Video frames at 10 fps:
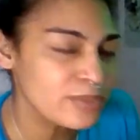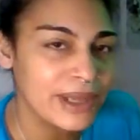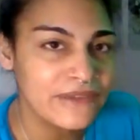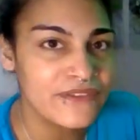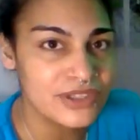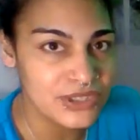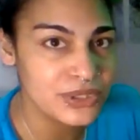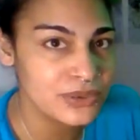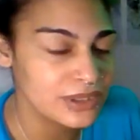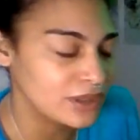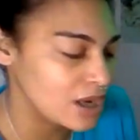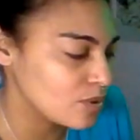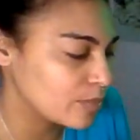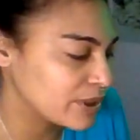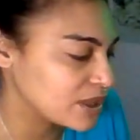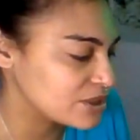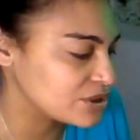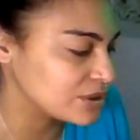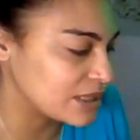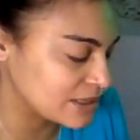benefits you in the long run because
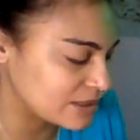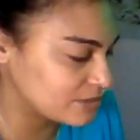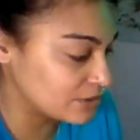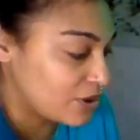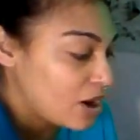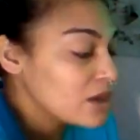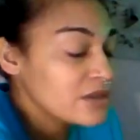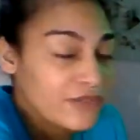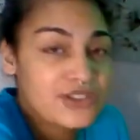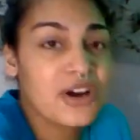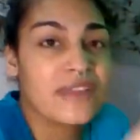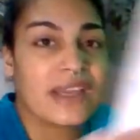the first card that